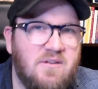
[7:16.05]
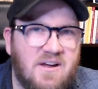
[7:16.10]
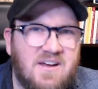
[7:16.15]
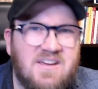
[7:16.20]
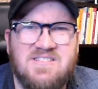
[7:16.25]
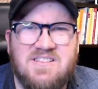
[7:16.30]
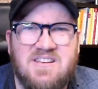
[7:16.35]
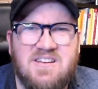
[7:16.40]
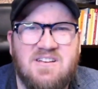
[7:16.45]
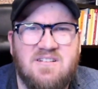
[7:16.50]

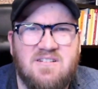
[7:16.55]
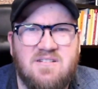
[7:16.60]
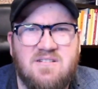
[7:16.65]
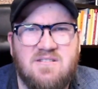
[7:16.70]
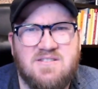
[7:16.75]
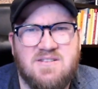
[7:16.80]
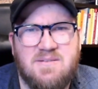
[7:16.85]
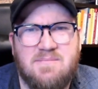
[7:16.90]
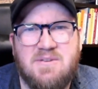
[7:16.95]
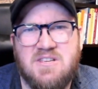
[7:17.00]
like as in
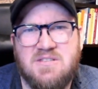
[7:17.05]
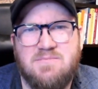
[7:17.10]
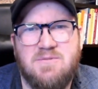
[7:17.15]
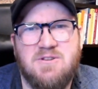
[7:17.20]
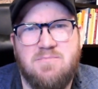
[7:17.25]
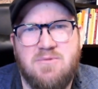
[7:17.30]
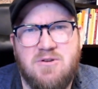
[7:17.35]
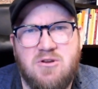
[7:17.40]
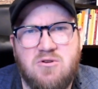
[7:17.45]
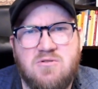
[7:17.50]
a, something that's
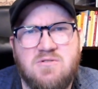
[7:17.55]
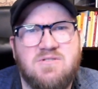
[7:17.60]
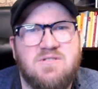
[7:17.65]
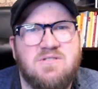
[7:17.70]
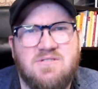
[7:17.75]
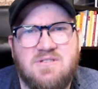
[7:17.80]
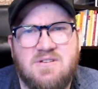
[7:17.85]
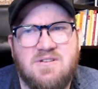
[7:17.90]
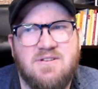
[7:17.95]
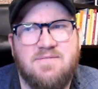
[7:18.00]
meant to be used
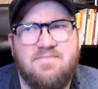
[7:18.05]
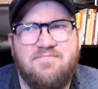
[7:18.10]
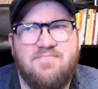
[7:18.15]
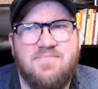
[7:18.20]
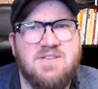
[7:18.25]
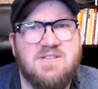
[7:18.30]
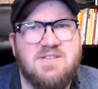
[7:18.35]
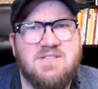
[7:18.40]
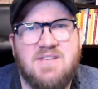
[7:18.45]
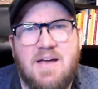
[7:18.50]
as a,
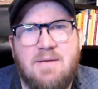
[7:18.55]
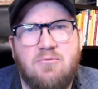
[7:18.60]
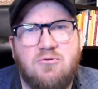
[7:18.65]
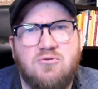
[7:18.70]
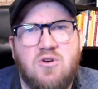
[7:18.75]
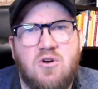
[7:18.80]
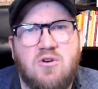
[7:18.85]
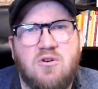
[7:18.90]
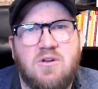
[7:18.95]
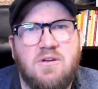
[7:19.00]
a stable
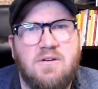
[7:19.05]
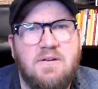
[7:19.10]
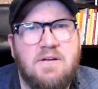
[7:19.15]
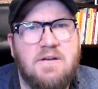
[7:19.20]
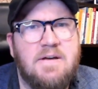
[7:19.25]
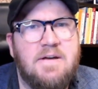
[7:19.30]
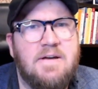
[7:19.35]
token